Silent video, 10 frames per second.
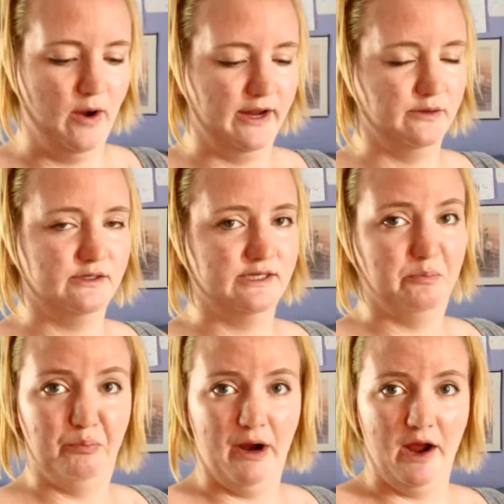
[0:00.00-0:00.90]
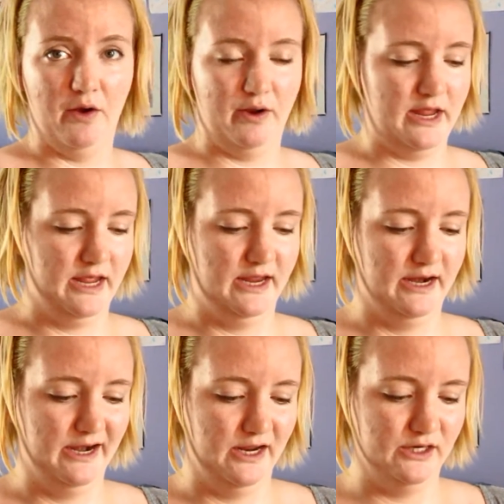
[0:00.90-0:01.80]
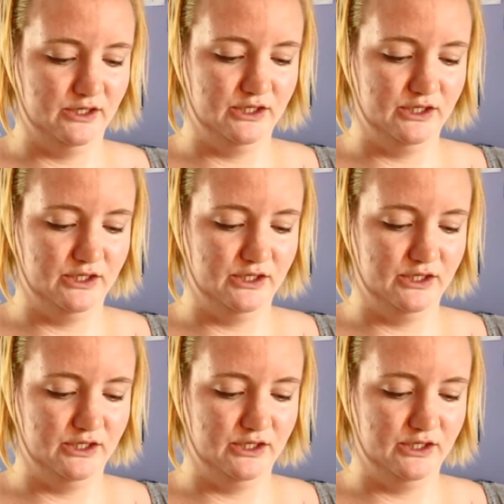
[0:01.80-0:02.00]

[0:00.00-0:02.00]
I use Dip Brow in